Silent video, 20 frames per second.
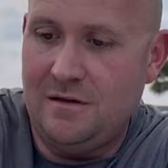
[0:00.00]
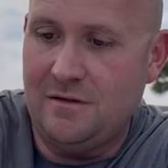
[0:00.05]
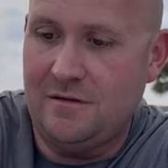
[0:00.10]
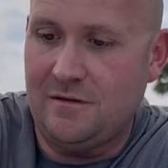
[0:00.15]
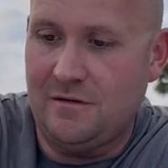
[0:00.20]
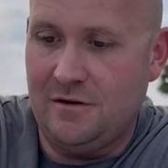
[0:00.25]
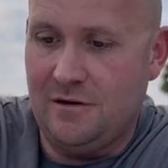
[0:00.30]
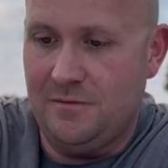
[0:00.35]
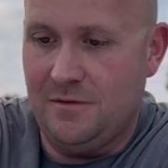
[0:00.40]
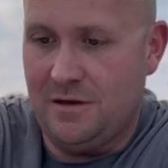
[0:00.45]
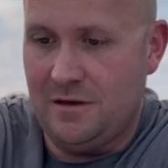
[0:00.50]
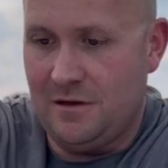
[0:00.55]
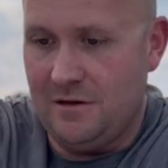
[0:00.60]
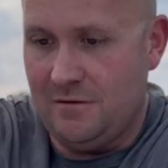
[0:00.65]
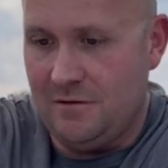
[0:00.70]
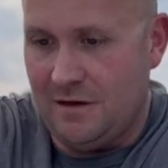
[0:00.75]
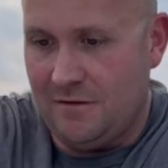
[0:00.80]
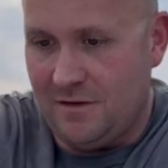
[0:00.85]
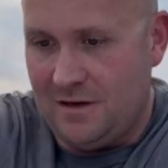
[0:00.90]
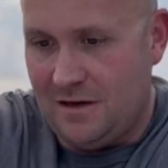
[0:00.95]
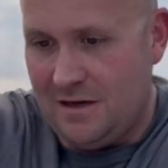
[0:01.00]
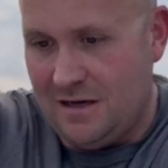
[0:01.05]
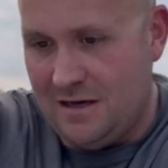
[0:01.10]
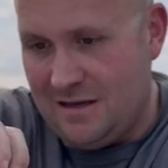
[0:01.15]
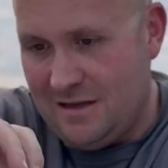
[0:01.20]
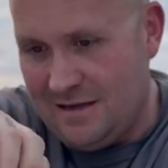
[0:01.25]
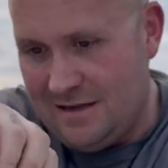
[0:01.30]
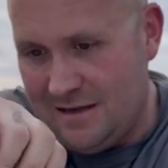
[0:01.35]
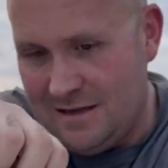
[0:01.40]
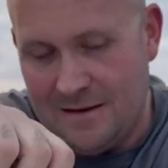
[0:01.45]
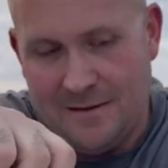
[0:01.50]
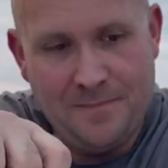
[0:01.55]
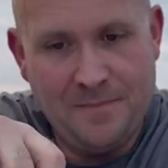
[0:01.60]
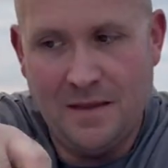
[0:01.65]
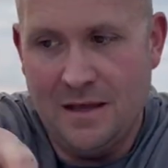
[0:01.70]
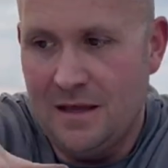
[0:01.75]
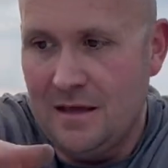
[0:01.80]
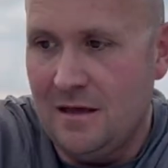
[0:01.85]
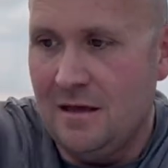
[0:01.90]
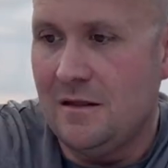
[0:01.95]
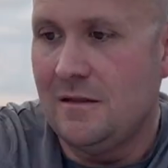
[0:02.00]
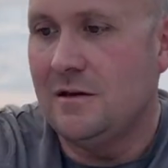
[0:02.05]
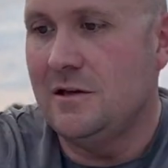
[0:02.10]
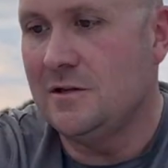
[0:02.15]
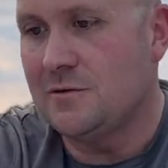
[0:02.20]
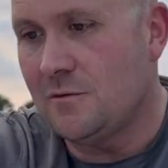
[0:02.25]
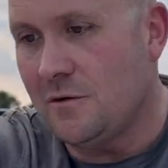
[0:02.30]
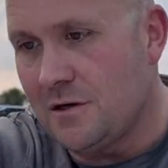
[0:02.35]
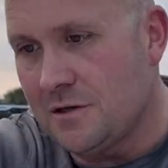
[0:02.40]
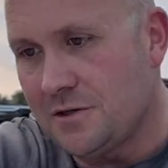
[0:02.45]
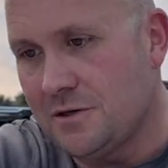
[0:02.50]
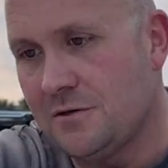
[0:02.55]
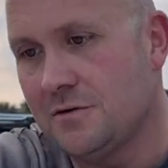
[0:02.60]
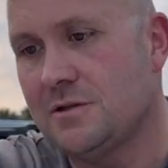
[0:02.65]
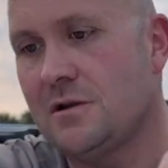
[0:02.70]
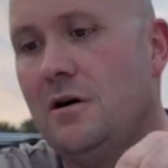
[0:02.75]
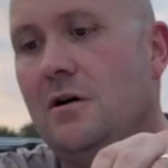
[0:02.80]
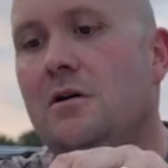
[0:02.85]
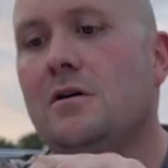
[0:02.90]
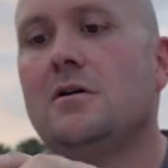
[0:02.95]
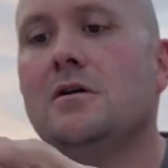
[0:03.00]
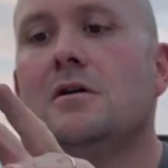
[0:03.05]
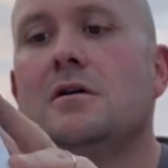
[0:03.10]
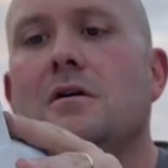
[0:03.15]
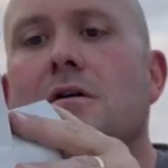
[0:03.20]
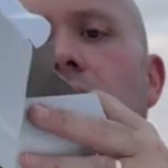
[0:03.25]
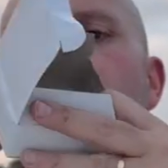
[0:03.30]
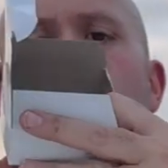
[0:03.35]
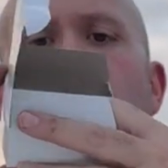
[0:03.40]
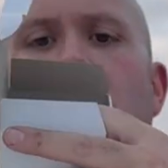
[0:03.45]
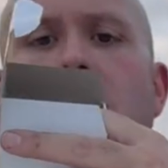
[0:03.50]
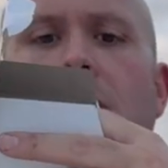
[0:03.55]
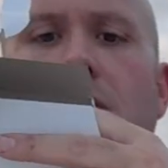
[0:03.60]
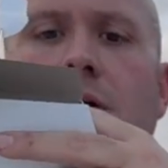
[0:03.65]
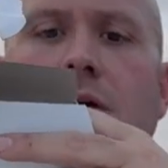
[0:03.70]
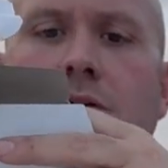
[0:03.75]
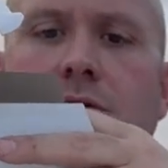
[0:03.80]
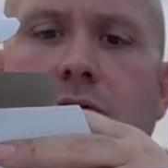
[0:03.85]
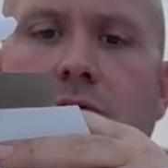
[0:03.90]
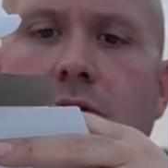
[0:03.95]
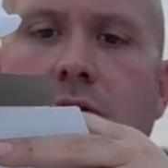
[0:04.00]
So here we go. I've got, these washers are, in case you're